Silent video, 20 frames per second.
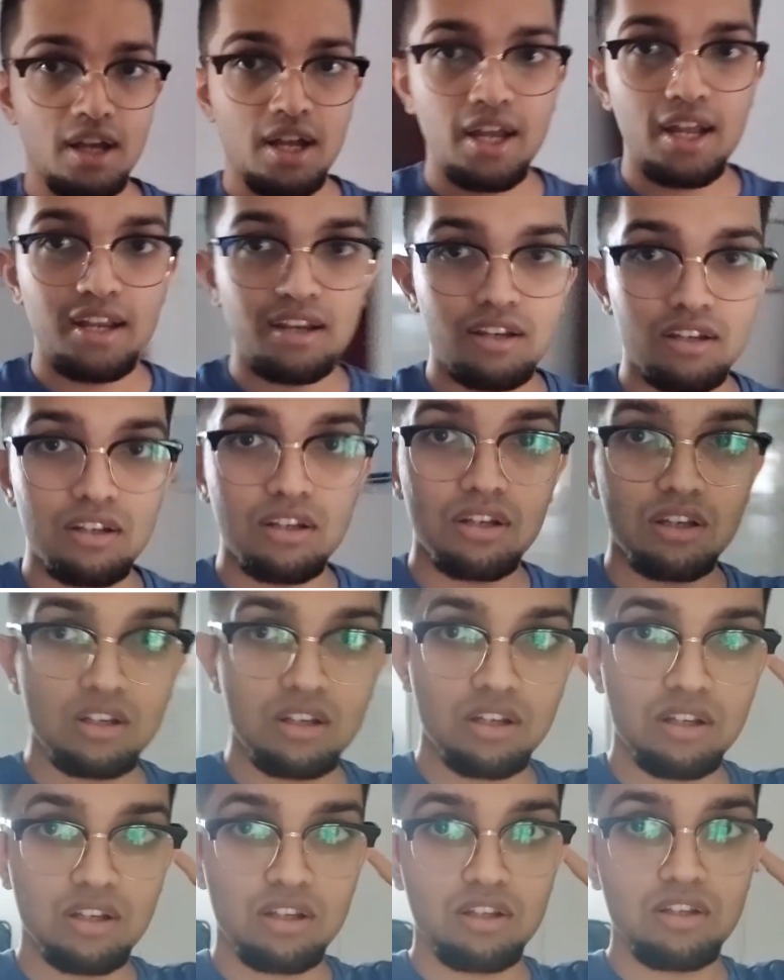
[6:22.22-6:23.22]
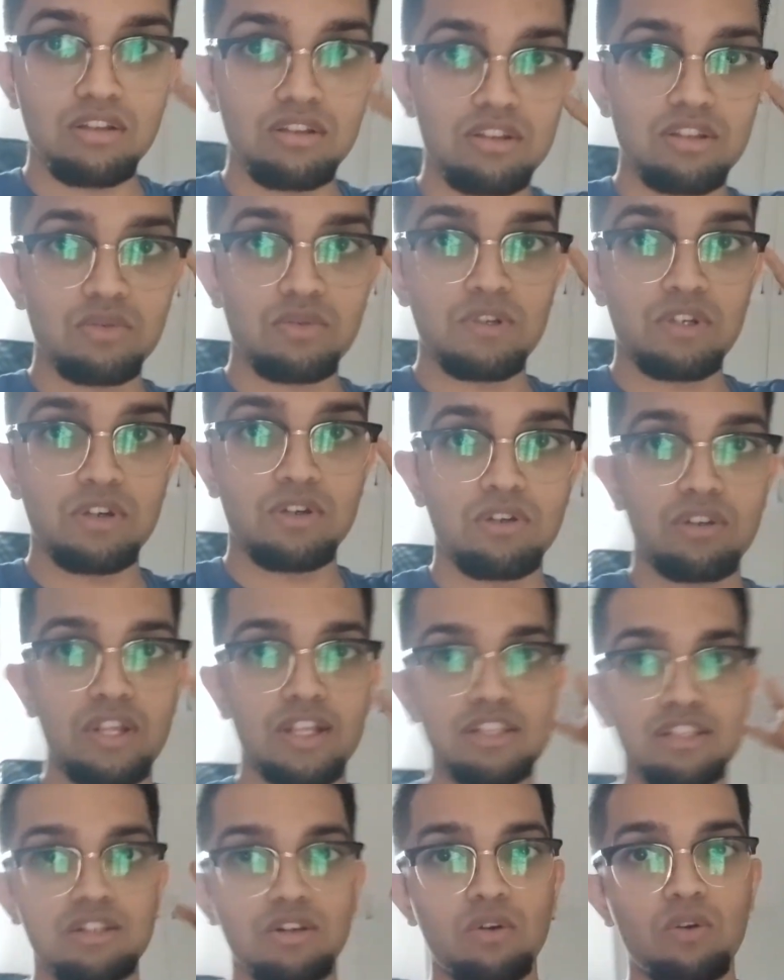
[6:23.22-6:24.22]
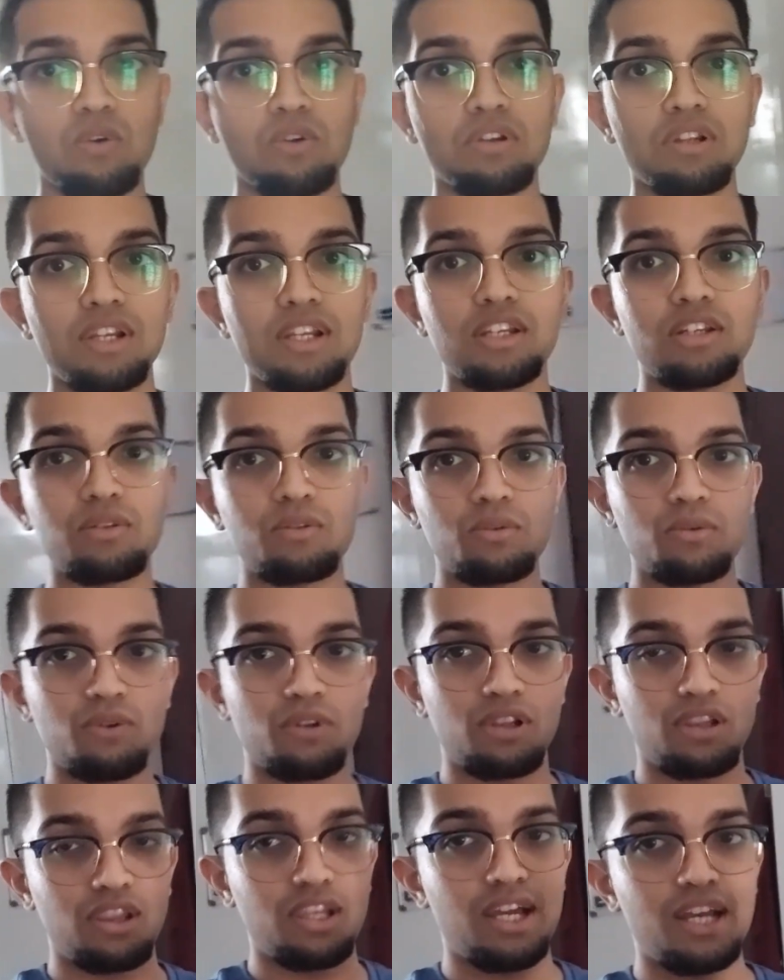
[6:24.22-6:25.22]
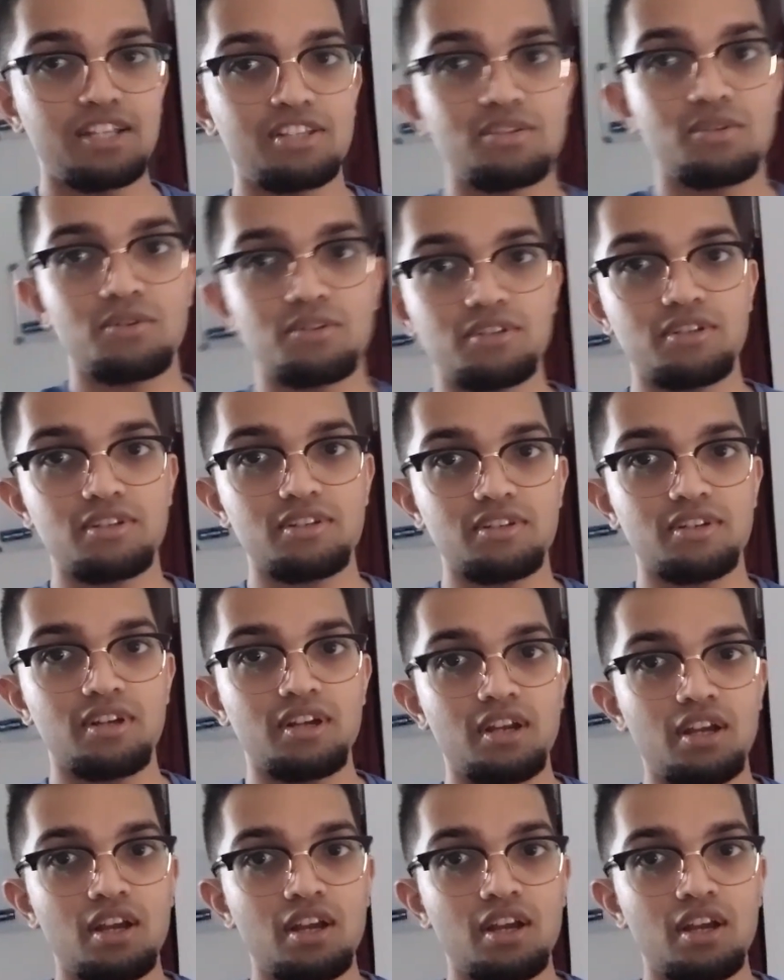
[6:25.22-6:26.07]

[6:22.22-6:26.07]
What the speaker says: and this window. That's the only two light sources.